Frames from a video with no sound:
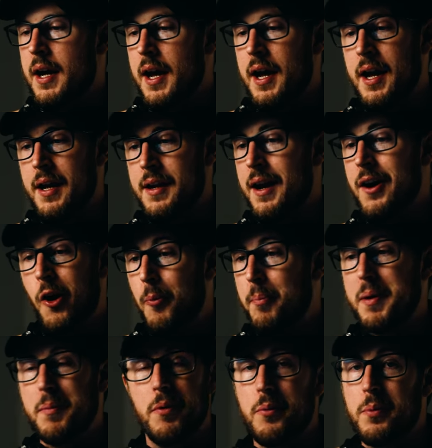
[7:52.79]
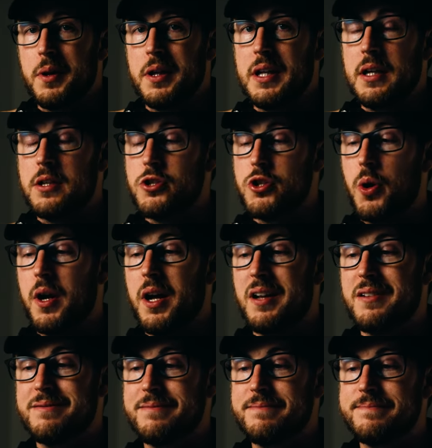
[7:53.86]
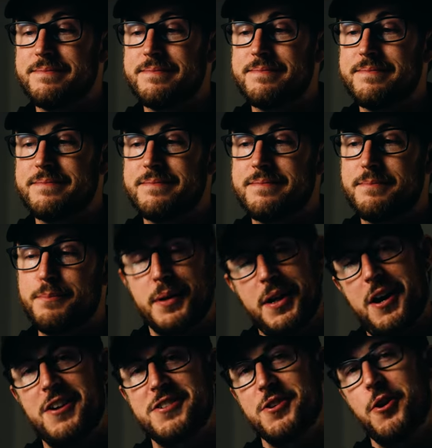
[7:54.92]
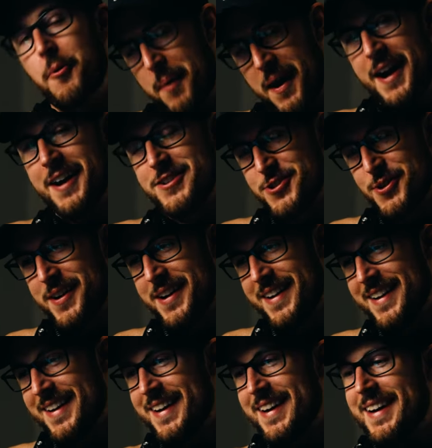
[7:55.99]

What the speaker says: And I hope people really enjoy it, but I also hope I enjoy it.